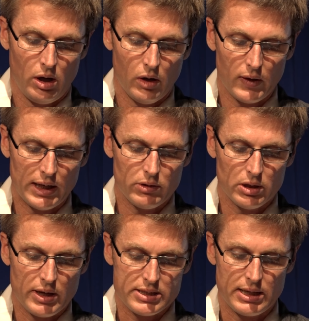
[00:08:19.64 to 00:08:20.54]
On the level
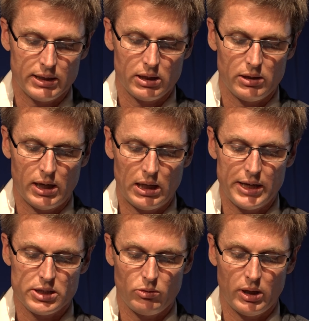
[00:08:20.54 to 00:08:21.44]
of our Sangha, I'd
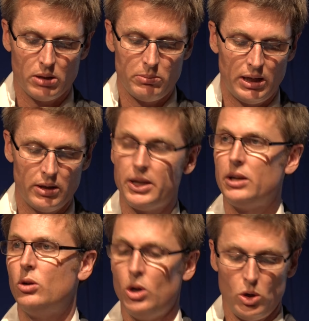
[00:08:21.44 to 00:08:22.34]
like to recommend
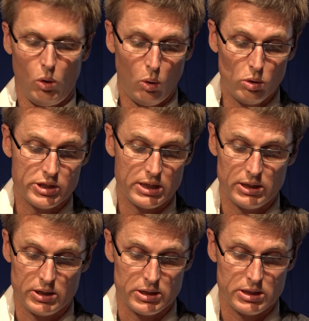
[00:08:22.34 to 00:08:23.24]
that all
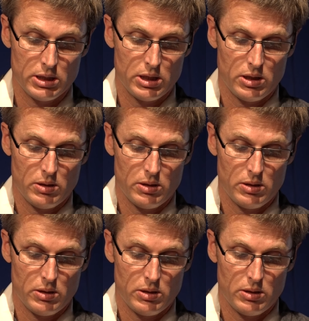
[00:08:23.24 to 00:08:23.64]
centres